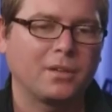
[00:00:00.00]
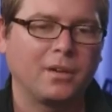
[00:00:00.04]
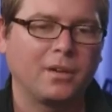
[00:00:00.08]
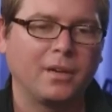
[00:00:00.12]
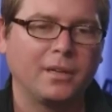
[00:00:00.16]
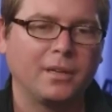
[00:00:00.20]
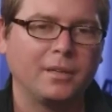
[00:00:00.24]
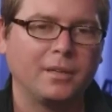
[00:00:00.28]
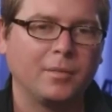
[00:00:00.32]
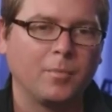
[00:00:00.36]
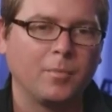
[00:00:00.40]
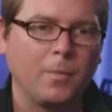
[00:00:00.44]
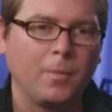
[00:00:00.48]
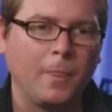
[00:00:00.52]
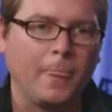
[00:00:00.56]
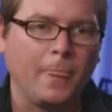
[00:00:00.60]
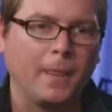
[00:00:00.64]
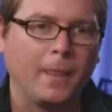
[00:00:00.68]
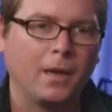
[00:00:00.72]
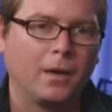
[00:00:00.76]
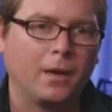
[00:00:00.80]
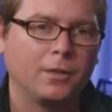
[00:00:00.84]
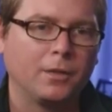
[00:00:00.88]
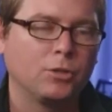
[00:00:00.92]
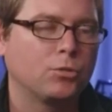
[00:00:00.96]
on
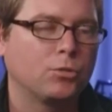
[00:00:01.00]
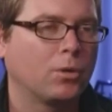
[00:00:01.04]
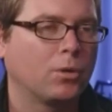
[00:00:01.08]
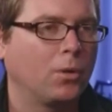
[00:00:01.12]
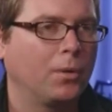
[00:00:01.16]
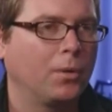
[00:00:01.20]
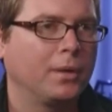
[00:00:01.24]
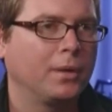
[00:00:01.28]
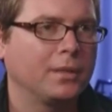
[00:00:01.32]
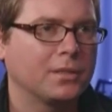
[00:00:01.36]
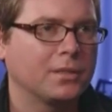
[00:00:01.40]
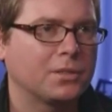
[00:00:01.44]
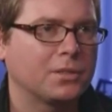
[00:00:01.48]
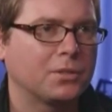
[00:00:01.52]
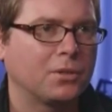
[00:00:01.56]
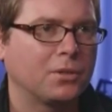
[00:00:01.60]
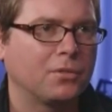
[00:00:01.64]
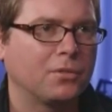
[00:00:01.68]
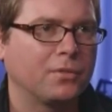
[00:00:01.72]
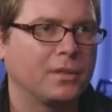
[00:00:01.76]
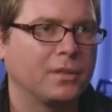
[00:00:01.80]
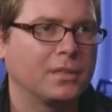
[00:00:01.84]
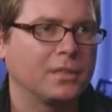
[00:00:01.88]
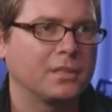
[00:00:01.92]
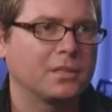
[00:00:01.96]
on growing the
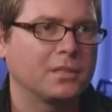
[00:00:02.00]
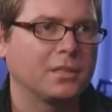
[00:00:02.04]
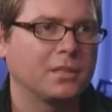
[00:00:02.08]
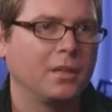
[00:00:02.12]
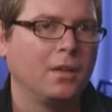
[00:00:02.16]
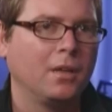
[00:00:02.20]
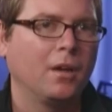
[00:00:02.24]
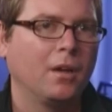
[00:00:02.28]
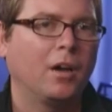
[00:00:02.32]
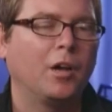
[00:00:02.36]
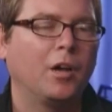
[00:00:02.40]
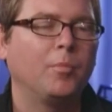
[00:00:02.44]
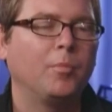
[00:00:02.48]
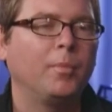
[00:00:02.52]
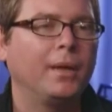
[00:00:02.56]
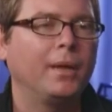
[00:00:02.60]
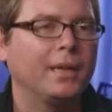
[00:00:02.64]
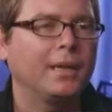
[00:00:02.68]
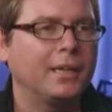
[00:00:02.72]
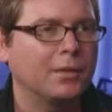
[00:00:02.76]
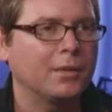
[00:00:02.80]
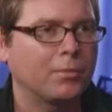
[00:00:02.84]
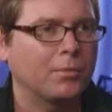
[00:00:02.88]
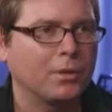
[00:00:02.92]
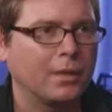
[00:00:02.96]
service, on
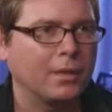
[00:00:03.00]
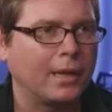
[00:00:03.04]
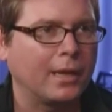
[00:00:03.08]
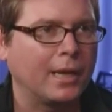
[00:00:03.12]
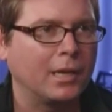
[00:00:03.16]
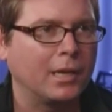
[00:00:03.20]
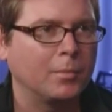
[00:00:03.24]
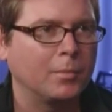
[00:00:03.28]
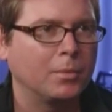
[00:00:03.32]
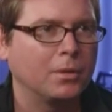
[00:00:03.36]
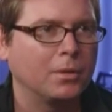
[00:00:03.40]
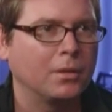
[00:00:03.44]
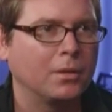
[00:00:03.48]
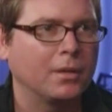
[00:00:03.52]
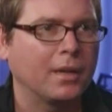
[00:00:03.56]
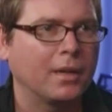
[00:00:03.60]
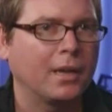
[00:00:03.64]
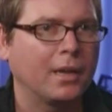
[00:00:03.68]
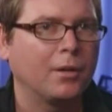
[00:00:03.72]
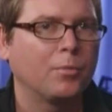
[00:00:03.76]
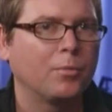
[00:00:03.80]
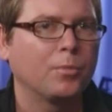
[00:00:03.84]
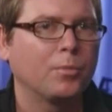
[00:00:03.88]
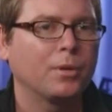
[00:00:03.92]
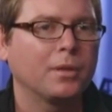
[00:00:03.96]
making it reliable,
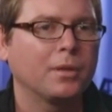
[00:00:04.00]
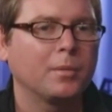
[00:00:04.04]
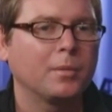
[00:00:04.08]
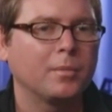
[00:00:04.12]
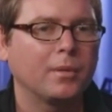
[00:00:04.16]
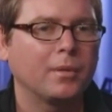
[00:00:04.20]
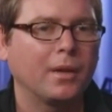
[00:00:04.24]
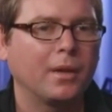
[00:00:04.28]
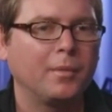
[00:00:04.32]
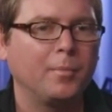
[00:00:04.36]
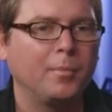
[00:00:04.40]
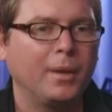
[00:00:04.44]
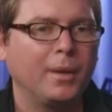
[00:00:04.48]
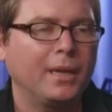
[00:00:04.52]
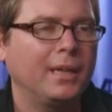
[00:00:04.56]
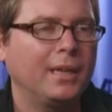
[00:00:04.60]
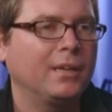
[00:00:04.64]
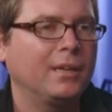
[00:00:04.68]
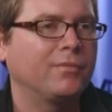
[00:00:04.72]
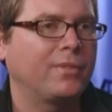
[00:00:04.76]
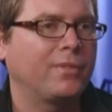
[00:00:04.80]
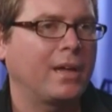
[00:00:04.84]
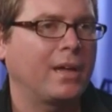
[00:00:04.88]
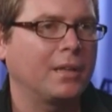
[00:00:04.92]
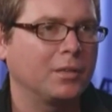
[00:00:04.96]
and on really and
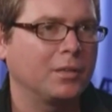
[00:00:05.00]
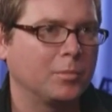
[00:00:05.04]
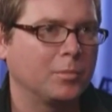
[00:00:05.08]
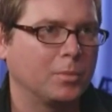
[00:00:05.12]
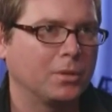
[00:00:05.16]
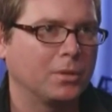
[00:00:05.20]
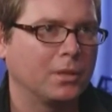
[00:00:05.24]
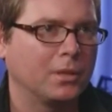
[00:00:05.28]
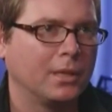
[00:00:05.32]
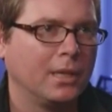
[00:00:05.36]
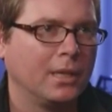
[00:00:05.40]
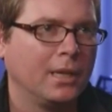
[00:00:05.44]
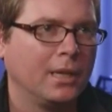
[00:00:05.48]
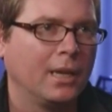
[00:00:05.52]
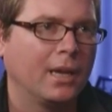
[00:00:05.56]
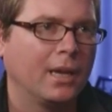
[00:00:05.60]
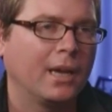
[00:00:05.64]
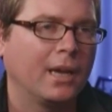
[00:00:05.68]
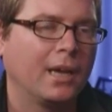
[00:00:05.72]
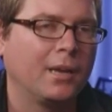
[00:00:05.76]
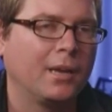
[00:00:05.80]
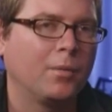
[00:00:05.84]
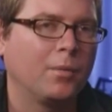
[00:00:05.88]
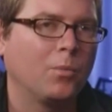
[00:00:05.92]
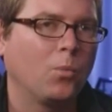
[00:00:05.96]
making it valuable.
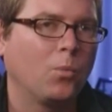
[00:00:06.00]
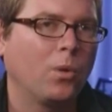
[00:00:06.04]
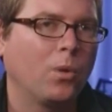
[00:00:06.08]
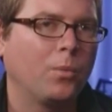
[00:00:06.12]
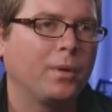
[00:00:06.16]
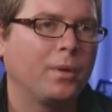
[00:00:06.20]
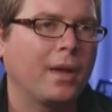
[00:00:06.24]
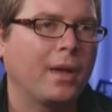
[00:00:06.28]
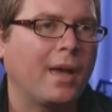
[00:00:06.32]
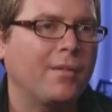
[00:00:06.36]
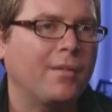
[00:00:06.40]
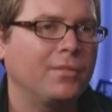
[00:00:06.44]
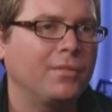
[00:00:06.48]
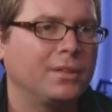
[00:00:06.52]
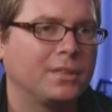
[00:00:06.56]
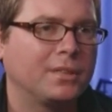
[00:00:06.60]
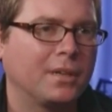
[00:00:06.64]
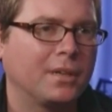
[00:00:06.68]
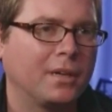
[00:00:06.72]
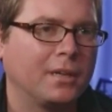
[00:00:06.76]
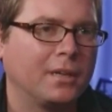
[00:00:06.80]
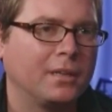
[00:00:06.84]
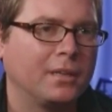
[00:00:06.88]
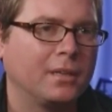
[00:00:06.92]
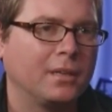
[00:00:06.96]
And what we haven't
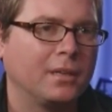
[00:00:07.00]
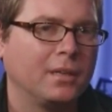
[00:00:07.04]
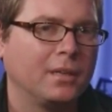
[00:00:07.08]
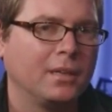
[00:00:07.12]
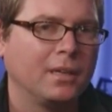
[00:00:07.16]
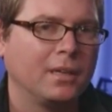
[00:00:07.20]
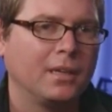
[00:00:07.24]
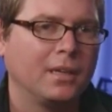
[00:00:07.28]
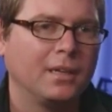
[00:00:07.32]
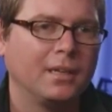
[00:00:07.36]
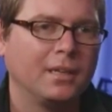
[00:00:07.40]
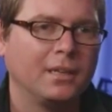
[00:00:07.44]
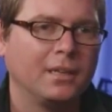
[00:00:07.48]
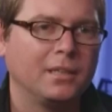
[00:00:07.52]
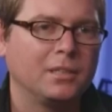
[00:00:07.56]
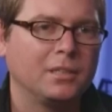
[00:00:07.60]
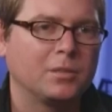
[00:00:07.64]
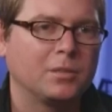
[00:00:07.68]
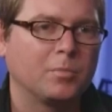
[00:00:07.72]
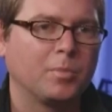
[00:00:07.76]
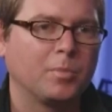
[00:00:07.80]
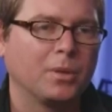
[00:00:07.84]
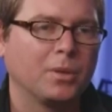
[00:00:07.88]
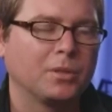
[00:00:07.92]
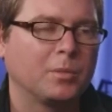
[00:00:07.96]
done
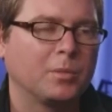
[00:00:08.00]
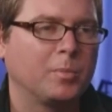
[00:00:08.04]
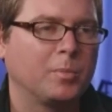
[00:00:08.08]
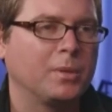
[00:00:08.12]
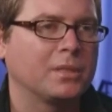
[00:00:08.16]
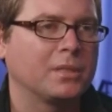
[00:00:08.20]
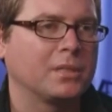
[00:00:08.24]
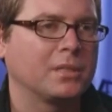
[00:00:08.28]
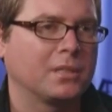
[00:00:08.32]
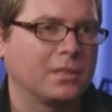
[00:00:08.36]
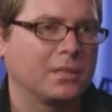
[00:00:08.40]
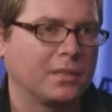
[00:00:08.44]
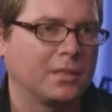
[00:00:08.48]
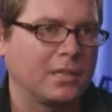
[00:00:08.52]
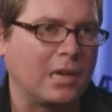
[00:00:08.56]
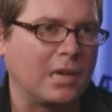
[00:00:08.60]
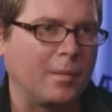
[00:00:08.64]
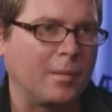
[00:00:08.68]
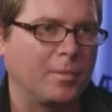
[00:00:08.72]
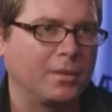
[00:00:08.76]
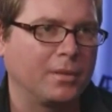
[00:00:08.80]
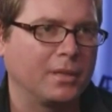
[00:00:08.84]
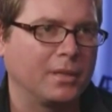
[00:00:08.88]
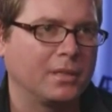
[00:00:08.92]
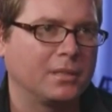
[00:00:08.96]
is built a business on
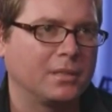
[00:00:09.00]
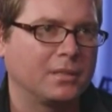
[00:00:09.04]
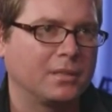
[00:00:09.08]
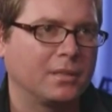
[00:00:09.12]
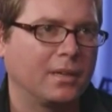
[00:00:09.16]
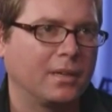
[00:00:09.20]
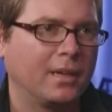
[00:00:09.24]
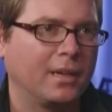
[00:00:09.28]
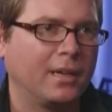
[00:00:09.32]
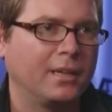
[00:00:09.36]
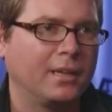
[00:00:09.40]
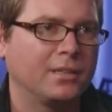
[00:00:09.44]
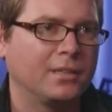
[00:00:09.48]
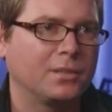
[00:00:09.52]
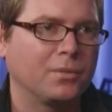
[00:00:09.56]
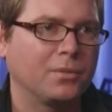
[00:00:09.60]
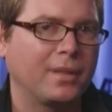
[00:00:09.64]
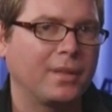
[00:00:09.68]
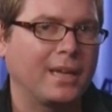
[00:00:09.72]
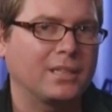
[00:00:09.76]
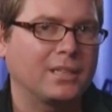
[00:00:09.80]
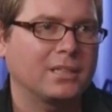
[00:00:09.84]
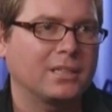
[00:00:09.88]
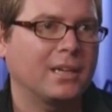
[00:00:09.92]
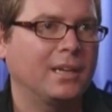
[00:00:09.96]
top of this. And so
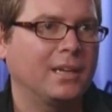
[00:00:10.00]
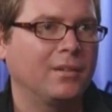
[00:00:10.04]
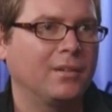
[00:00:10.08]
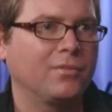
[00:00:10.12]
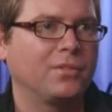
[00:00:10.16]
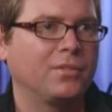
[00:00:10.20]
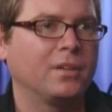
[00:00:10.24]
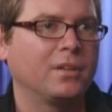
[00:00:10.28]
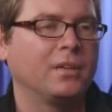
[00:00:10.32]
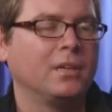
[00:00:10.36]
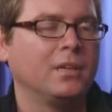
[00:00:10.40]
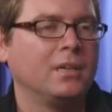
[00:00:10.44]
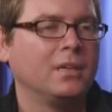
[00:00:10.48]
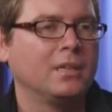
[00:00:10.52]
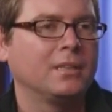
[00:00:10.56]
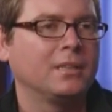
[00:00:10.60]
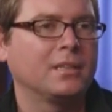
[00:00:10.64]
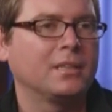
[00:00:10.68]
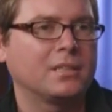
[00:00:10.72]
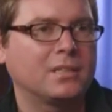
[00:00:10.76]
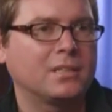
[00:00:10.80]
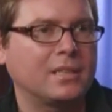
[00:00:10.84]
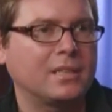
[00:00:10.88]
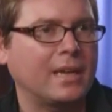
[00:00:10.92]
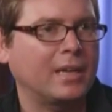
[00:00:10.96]
that's kind of the,
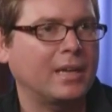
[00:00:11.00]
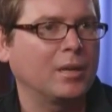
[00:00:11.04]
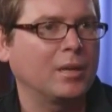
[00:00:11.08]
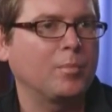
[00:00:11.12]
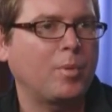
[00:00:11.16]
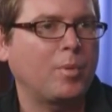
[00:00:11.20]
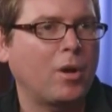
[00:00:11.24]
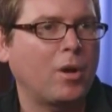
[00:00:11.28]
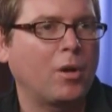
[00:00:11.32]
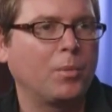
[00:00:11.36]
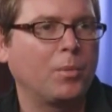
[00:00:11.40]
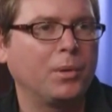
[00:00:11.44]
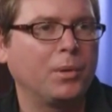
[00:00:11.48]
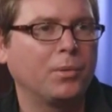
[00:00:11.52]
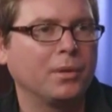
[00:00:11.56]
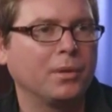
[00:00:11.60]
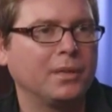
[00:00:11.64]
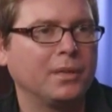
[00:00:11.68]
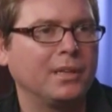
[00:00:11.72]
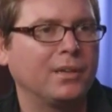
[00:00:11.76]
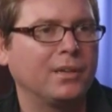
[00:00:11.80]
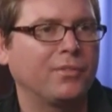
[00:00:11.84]
the second part. We really